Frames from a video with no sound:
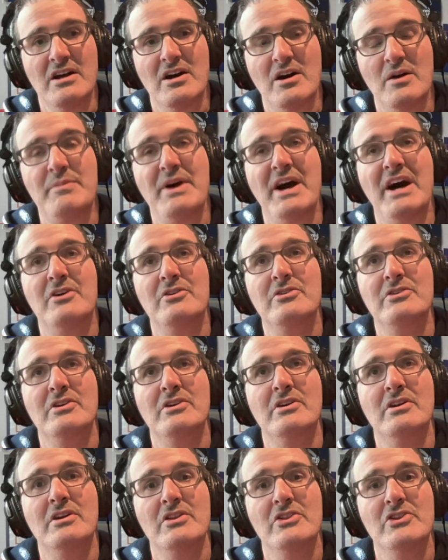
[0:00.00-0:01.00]
about
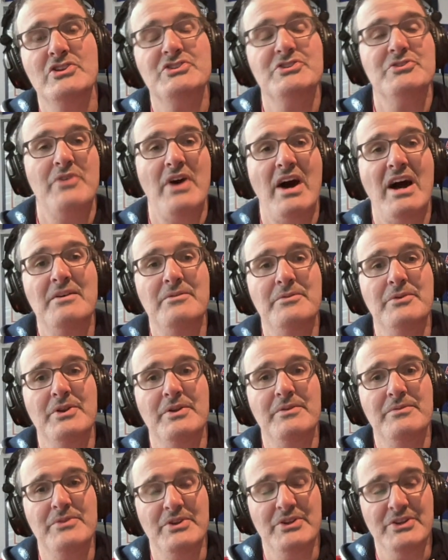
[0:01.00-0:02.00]
the survival
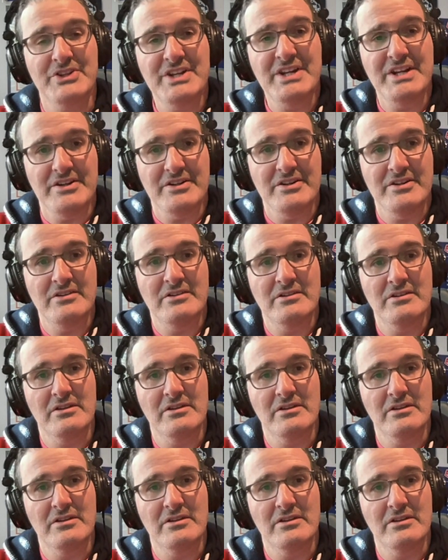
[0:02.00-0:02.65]
of the league.